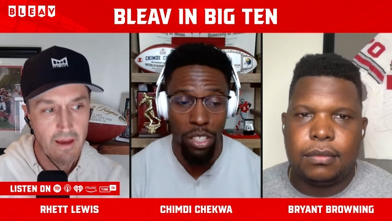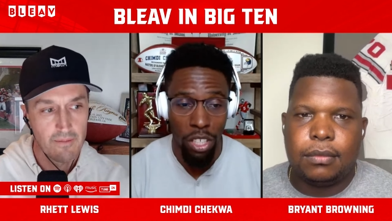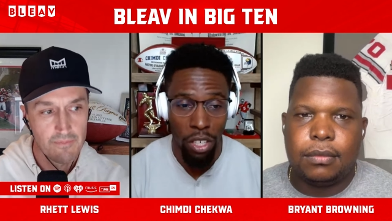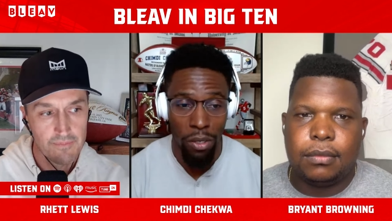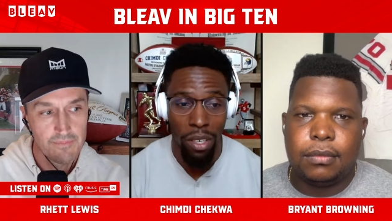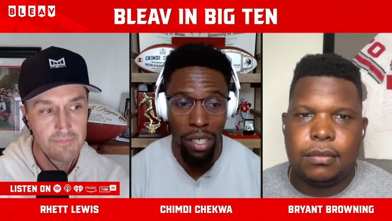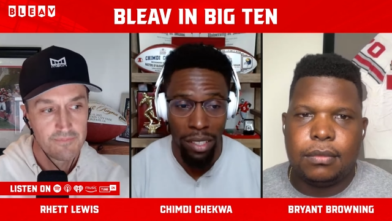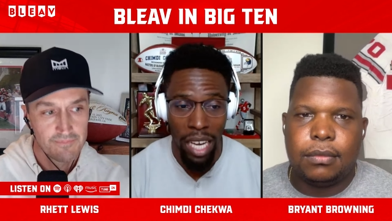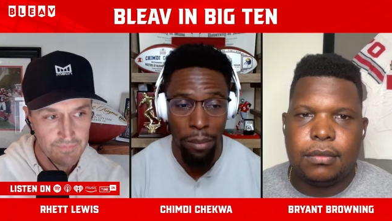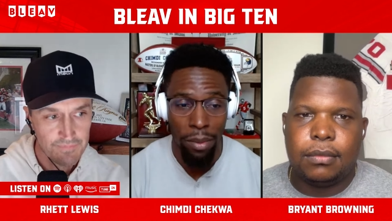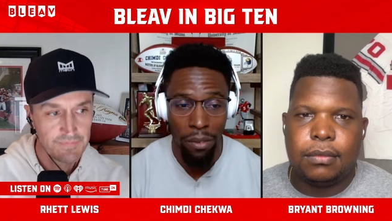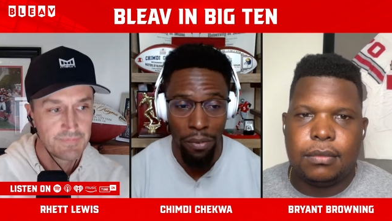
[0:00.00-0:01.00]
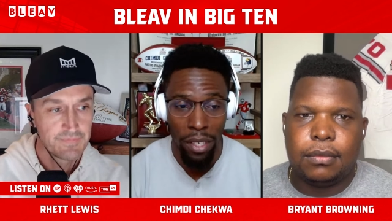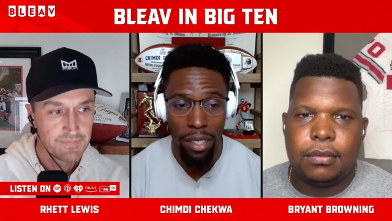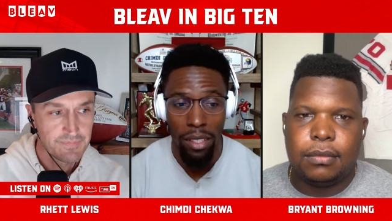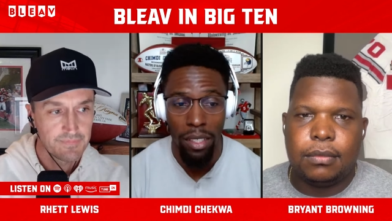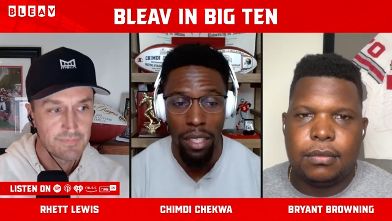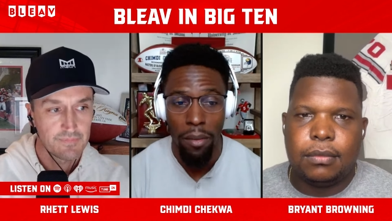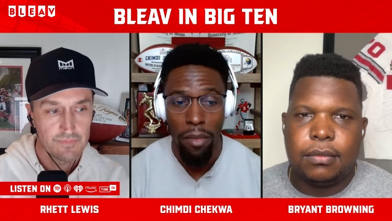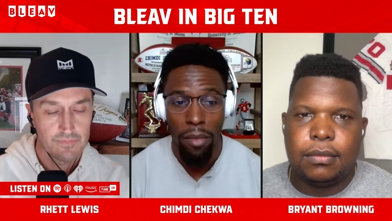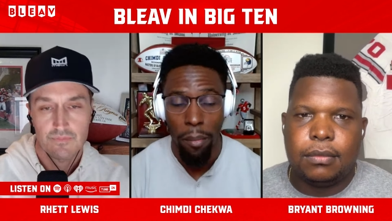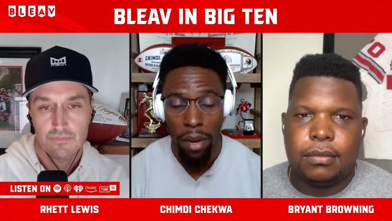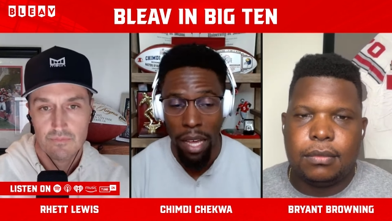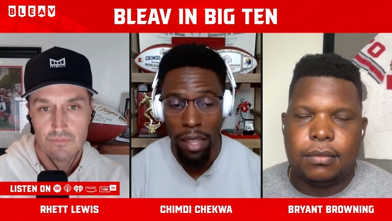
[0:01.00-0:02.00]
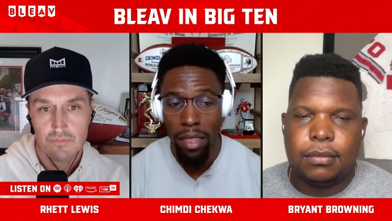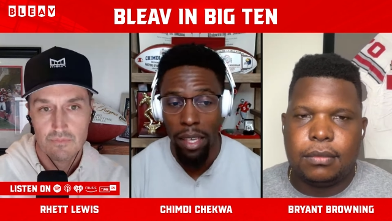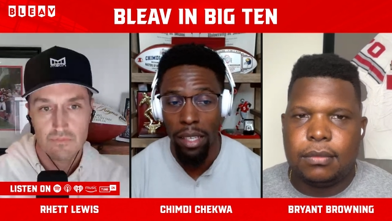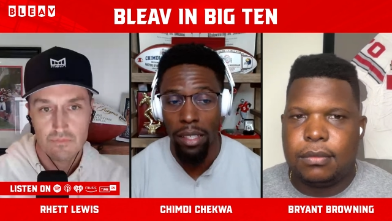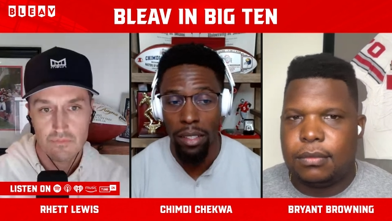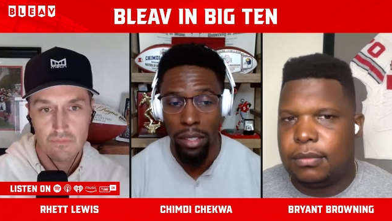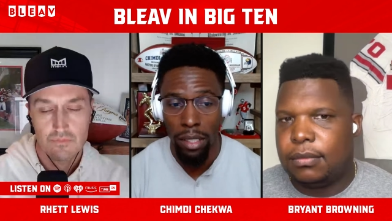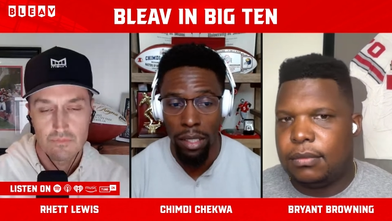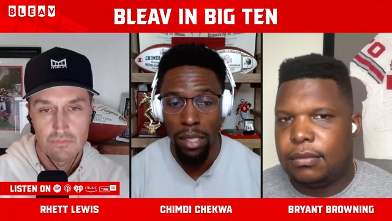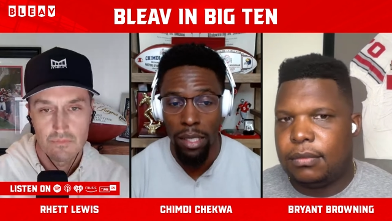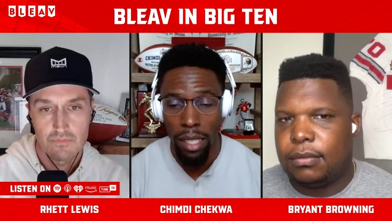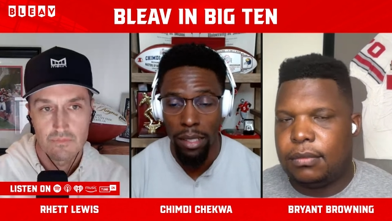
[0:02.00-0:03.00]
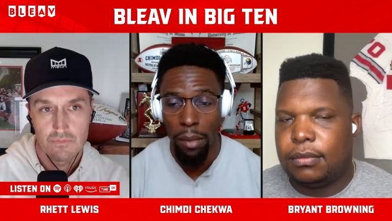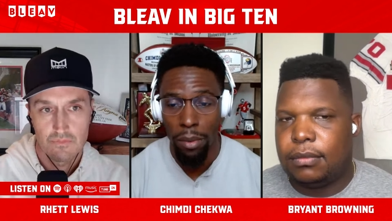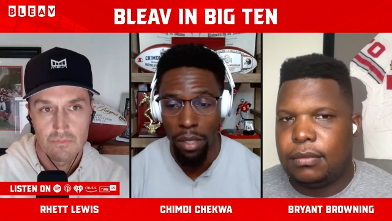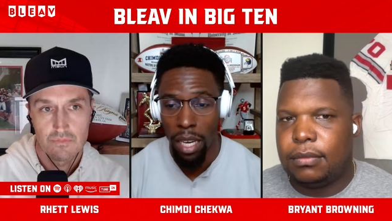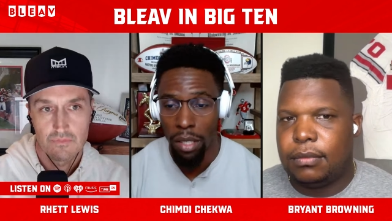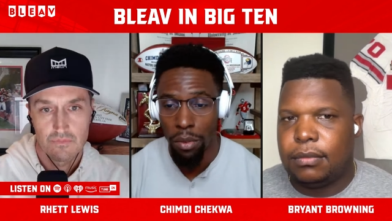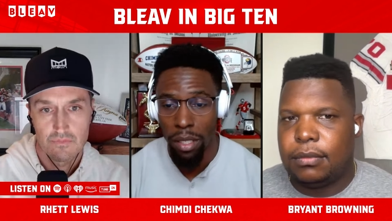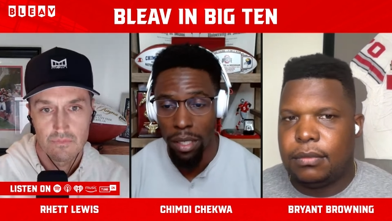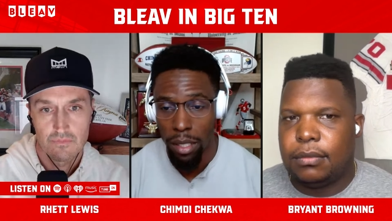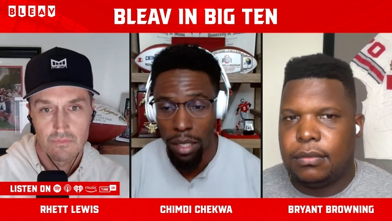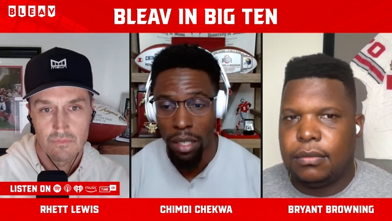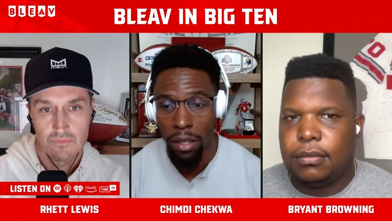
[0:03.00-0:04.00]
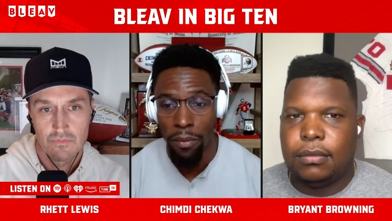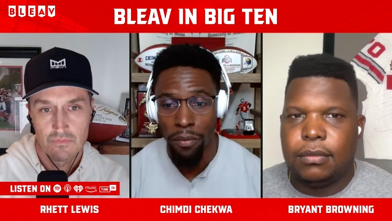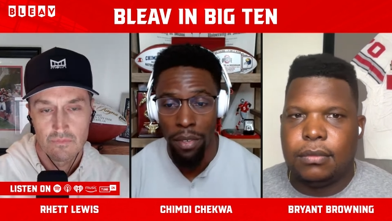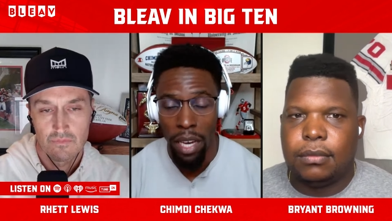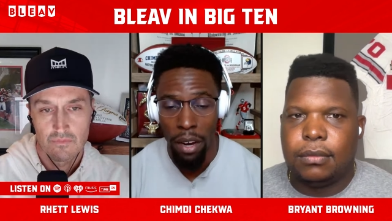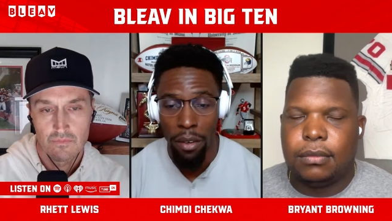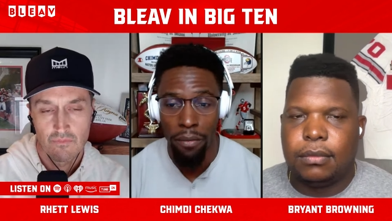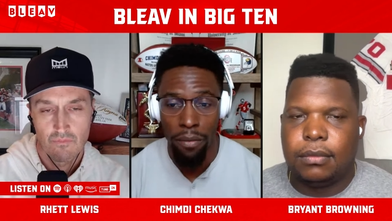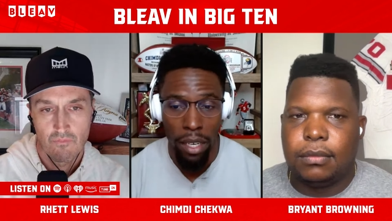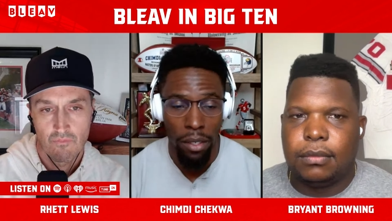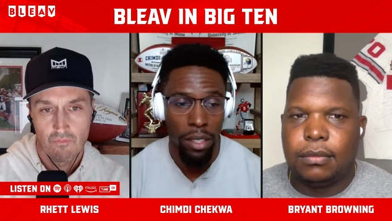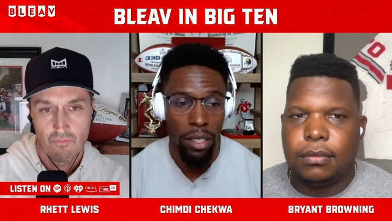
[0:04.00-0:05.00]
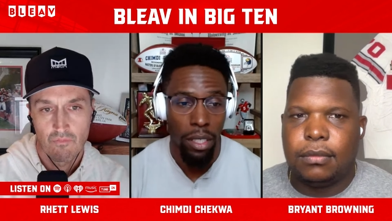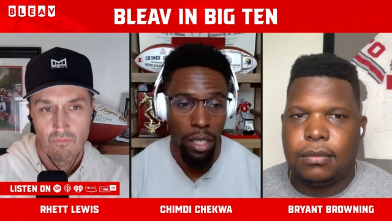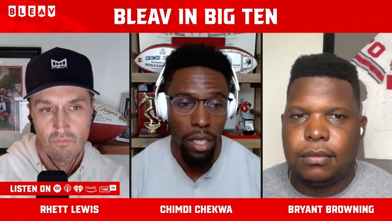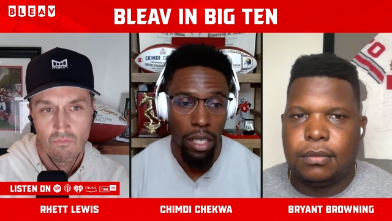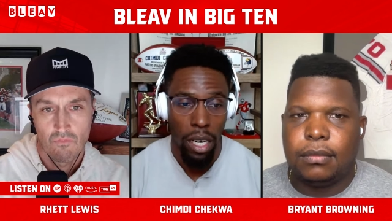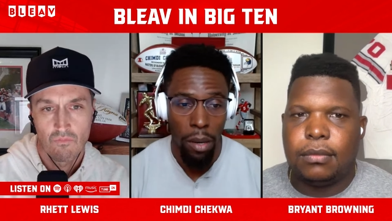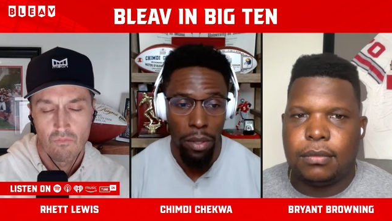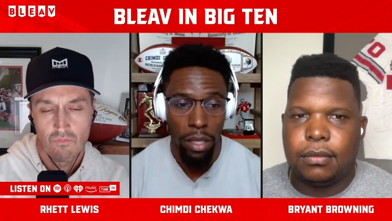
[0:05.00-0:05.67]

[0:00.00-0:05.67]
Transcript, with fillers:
Speaker 1: show a top defense, but I think that these next couple of games, we're going to see a very very um,